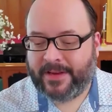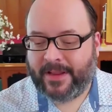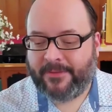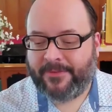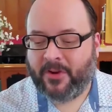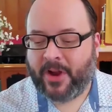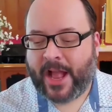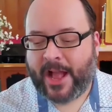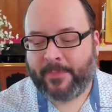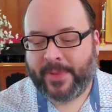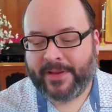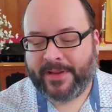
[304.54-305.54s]
if your
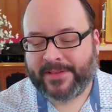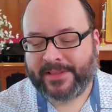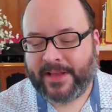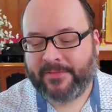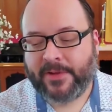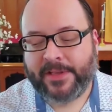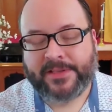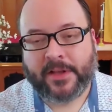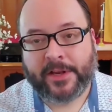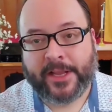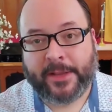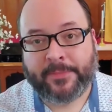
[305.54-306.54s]
happiness level is on
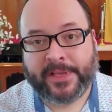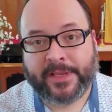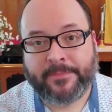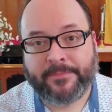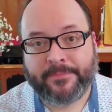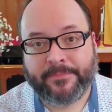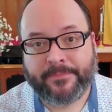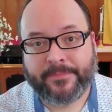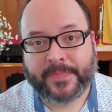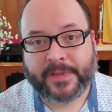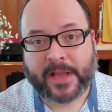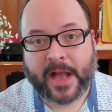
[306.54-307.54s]
empty,
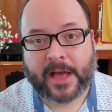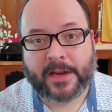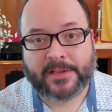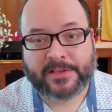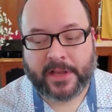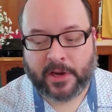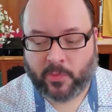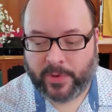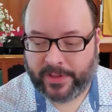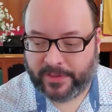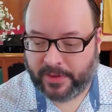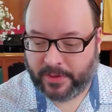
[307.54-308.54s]
God is there
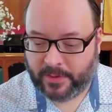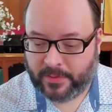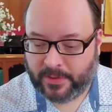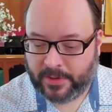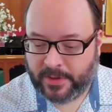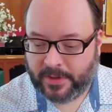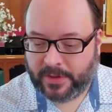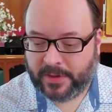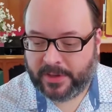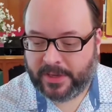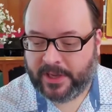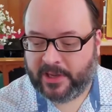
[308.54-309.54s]
with you.
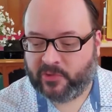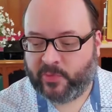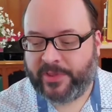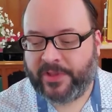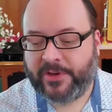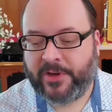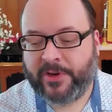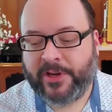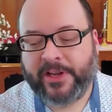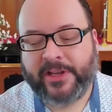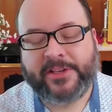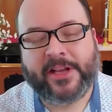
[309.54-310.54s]
He is with you during the
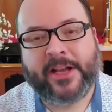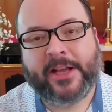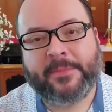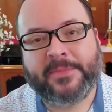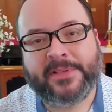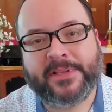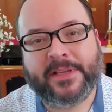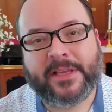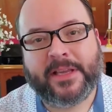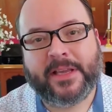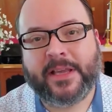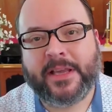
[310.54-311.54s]
good times.
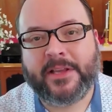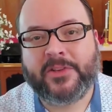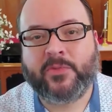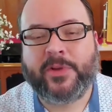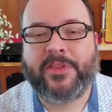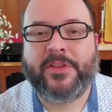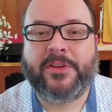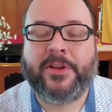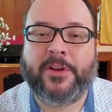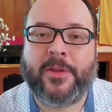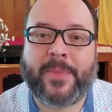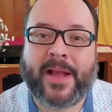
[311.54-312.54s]
He is with you during
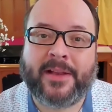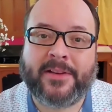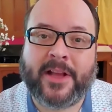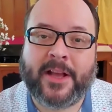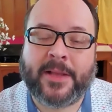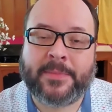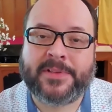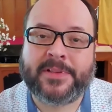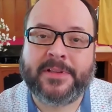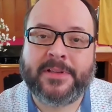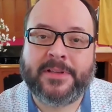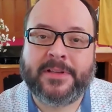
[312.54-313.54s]
the bad times.
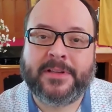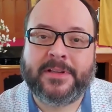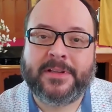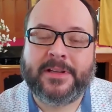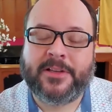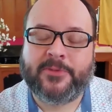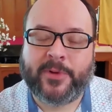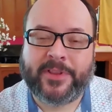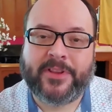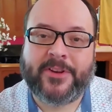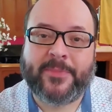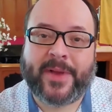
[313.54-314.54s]
He's with you
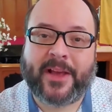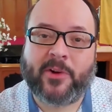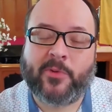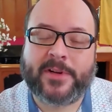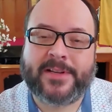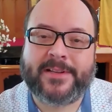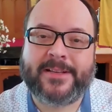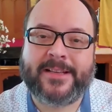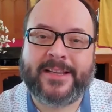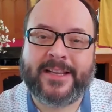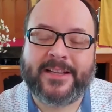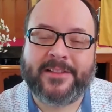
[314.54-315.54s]
no matter what, and
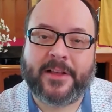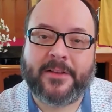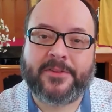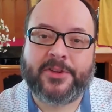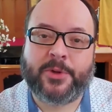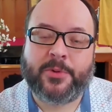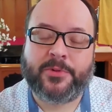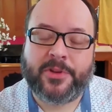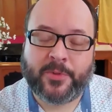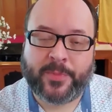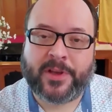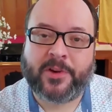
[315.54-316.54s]
He loves you no
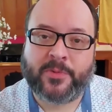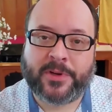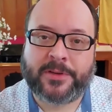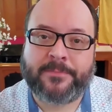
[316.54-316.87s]
matter what.